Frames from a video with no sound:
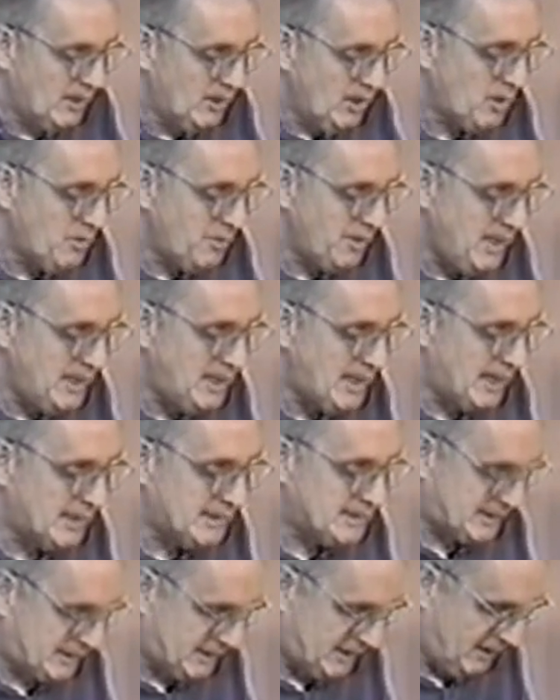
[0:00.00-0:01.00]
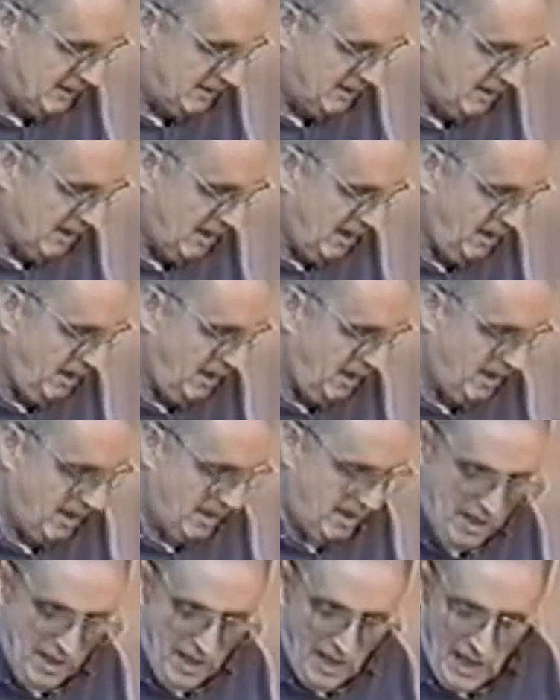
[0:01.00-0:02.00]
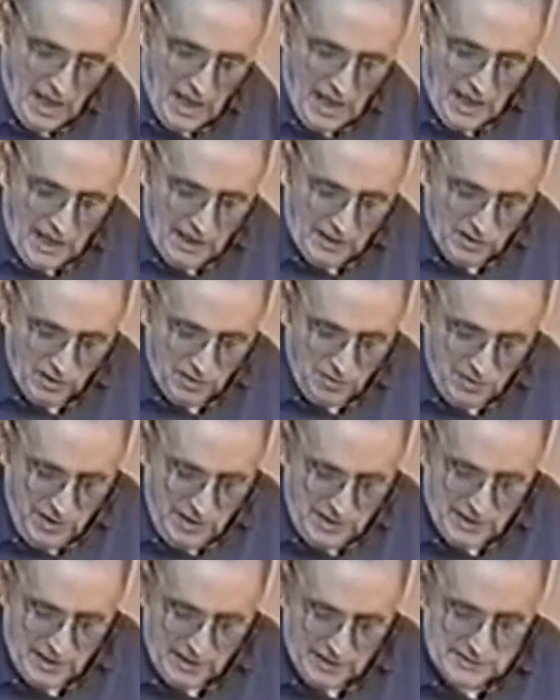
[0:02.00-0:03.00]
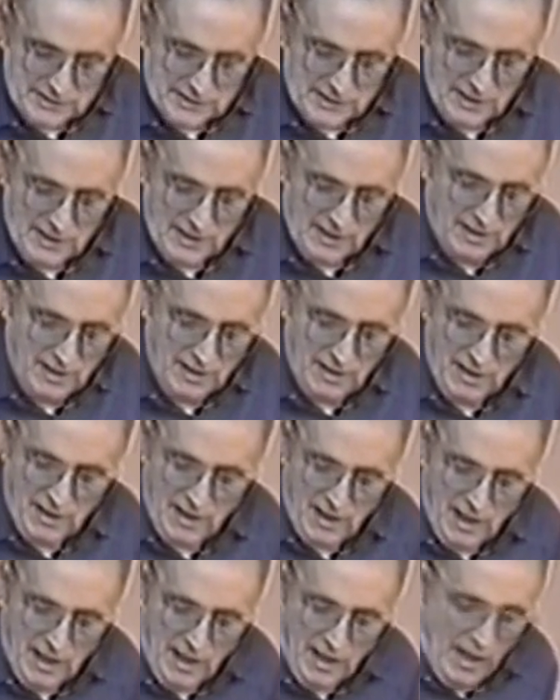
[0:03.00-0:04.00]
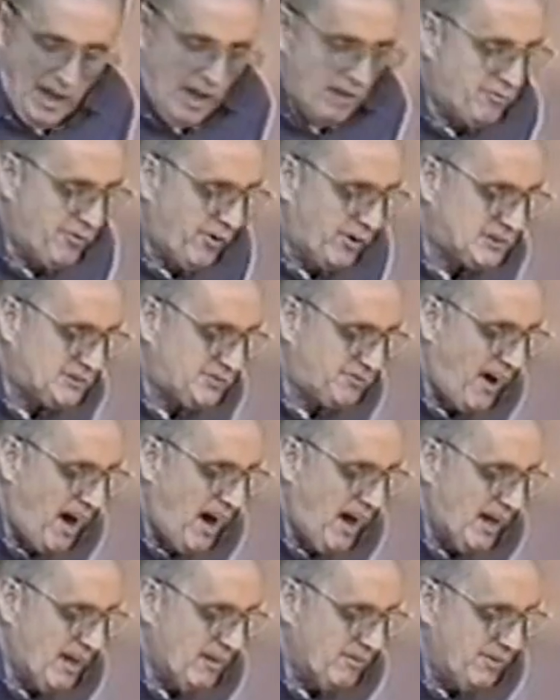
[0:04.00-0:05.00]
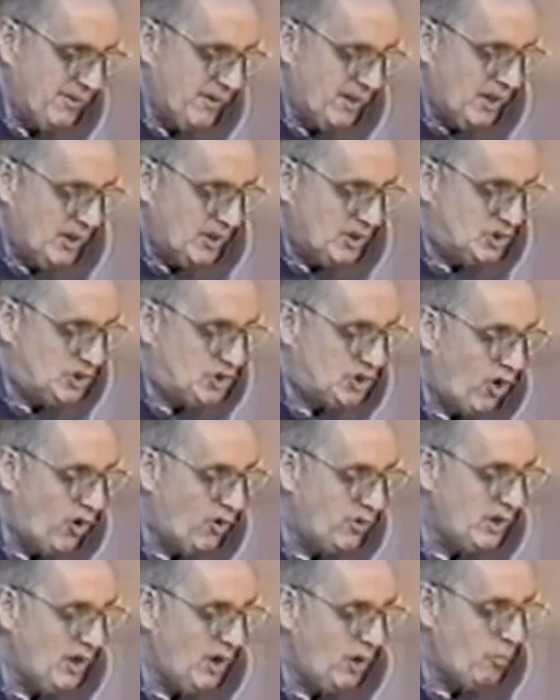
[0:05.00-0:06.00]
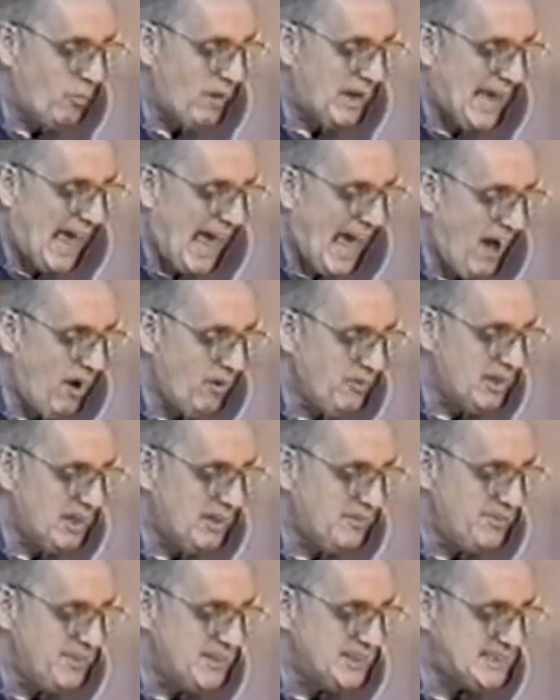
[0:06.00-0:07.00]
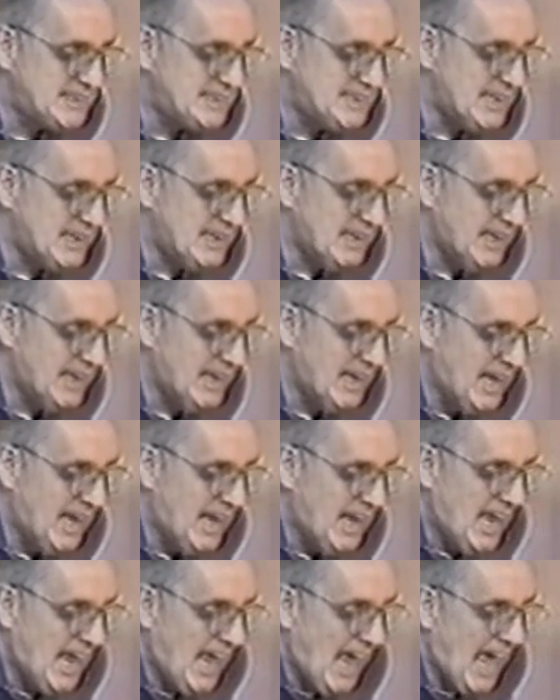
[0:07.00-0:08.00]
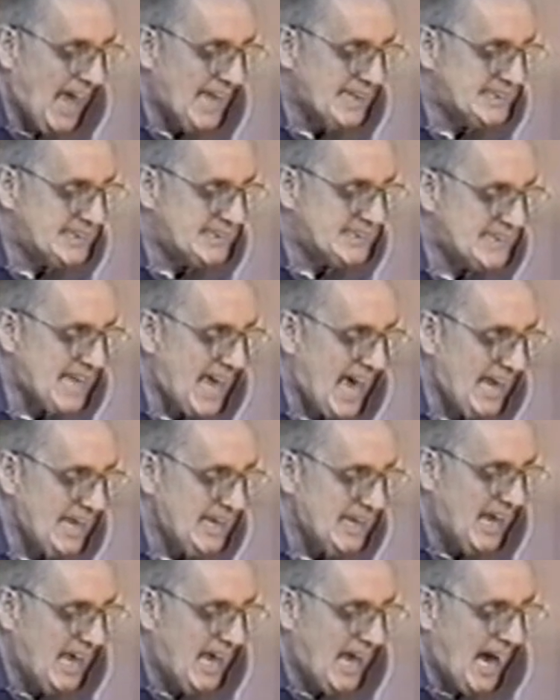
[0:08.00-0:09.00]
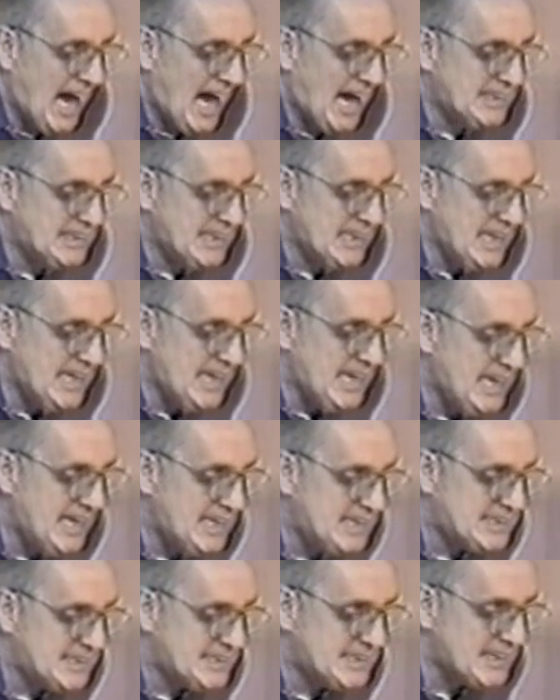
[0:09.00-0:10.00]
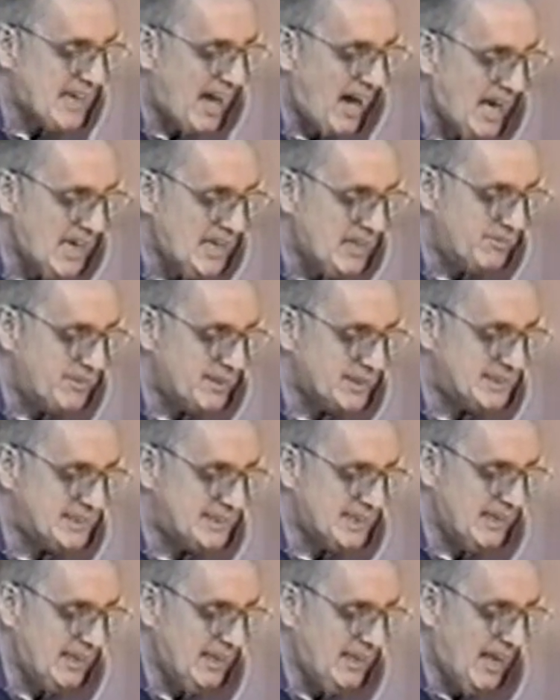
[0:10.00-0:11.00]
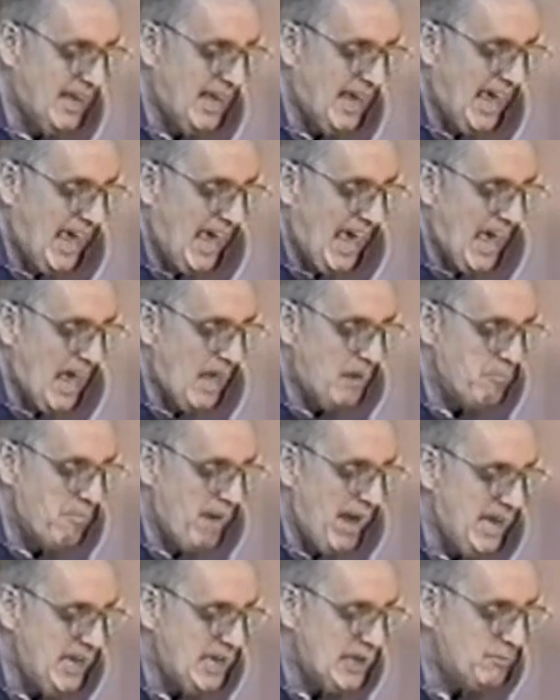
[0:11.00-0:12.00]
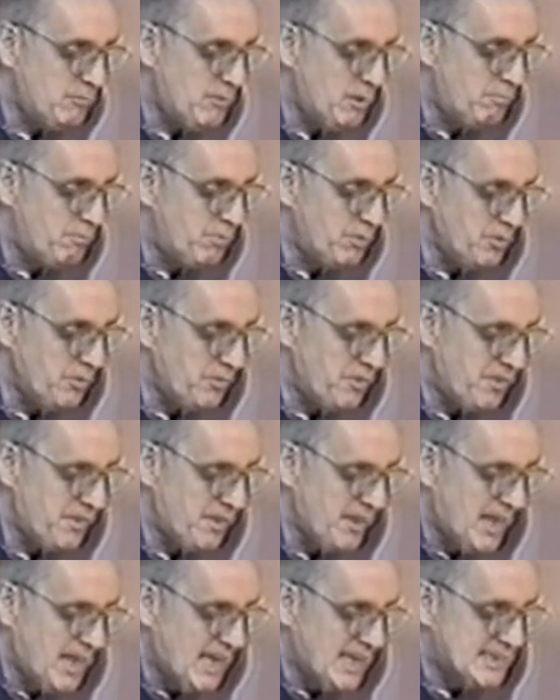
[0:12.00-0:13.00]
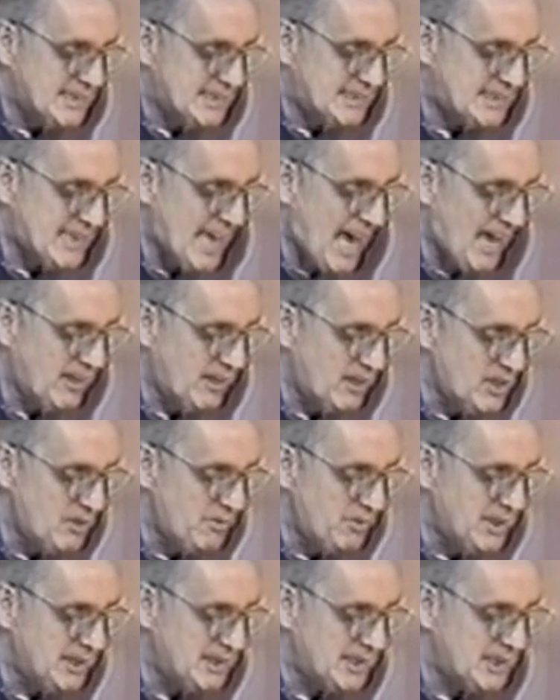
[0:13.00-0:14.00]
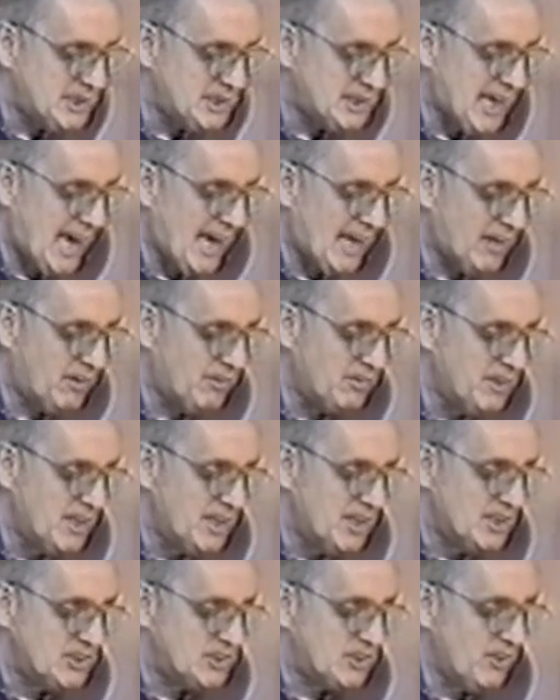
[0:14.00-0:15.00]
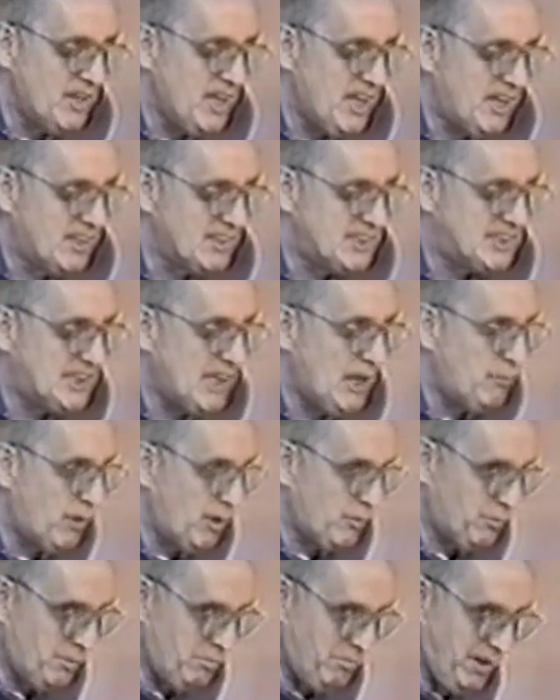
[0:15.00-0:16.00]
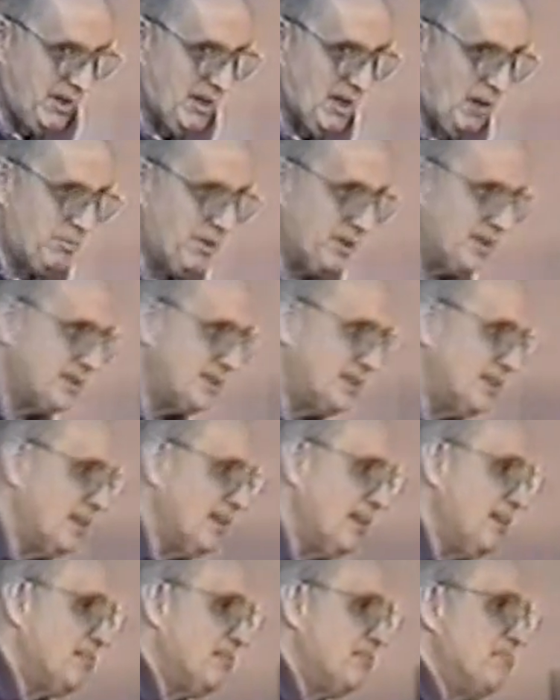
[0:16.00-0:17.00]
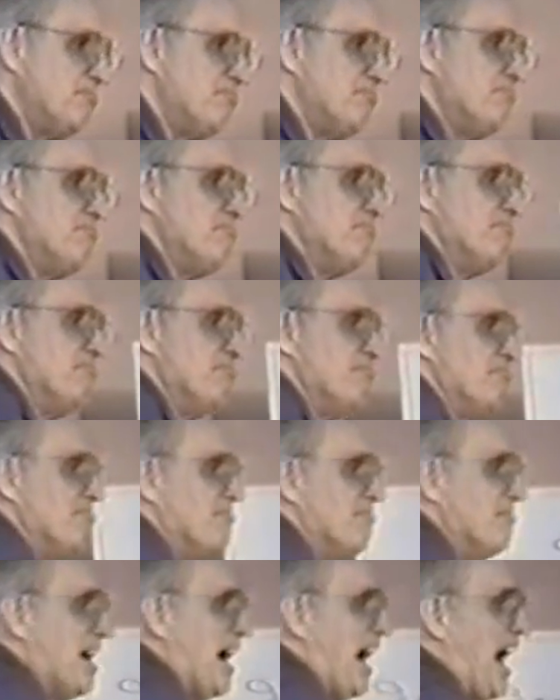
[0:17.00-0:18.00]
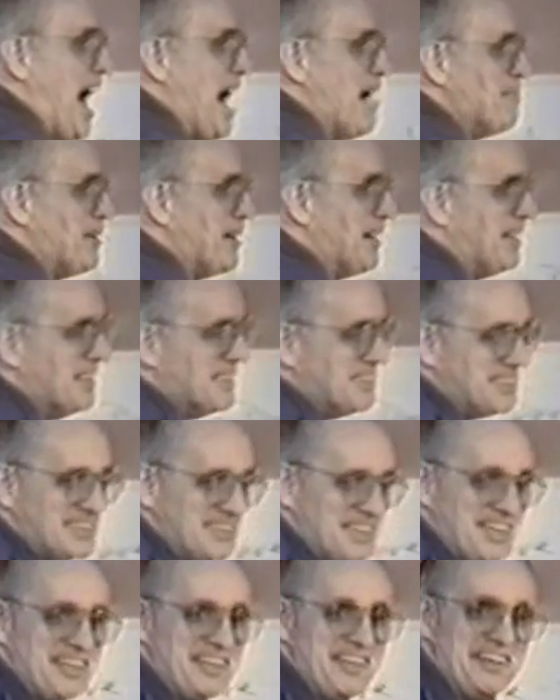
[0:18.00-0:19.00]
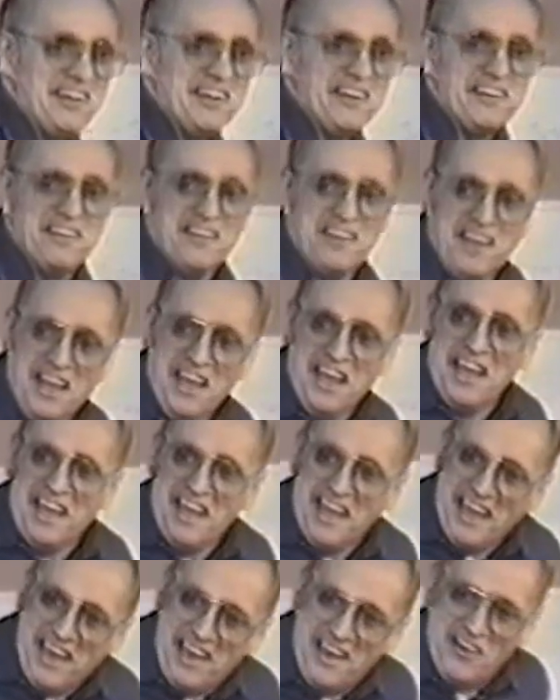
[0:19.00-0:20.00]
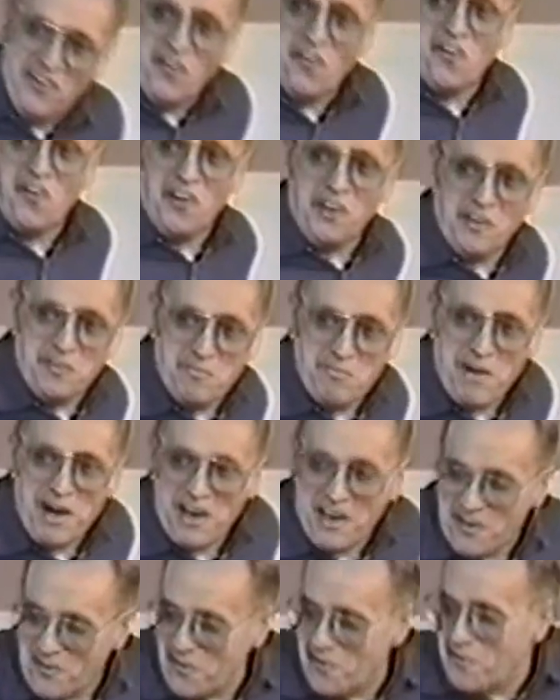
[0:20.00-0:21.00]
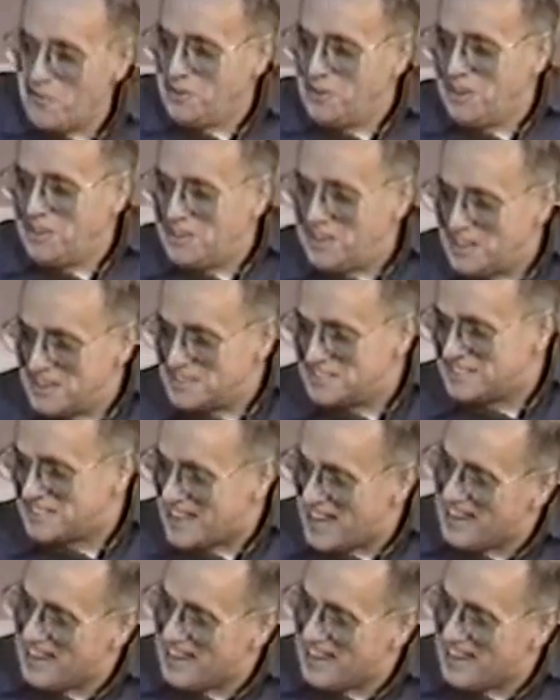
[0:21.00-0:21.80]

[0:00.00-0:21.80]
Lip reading: Look what he does. Huh? Look what he does. In verse 5, Jonah went out of the city and sat on the east side of the city and made him a booth, sat under it in the shadow, so he could see what would become of the city. I'm going to sit here in all of my holiness.